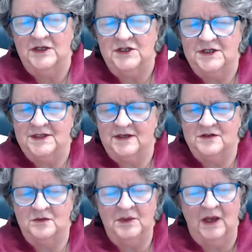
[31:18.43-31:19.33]
And she
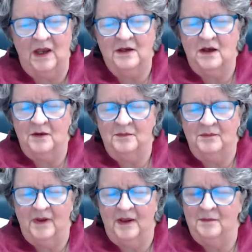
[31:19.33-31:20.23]
says to me, I
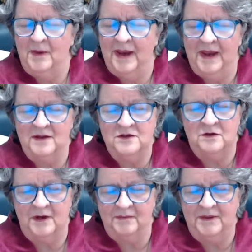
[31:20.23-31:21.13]
come and my hands
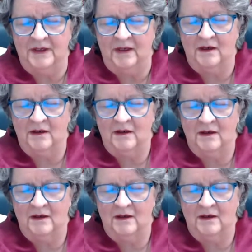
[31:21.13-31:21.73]
are empty,